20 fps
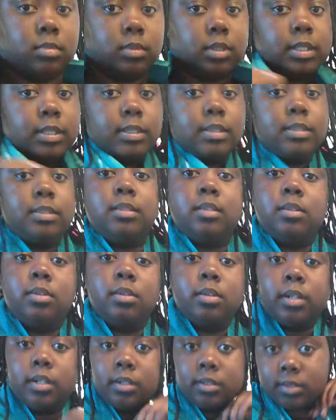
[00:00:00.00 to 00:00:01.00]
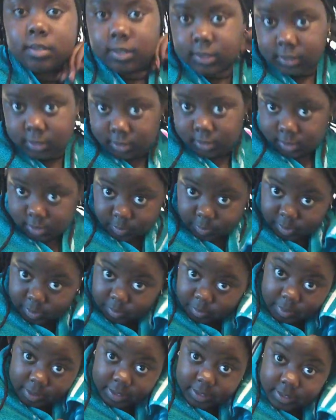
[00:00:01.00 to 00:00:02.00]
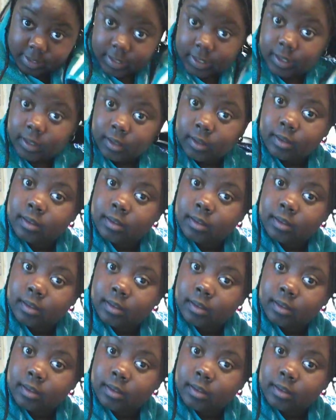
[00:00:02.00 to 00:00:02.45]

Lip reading: Because Lord knows it's gonna be messy.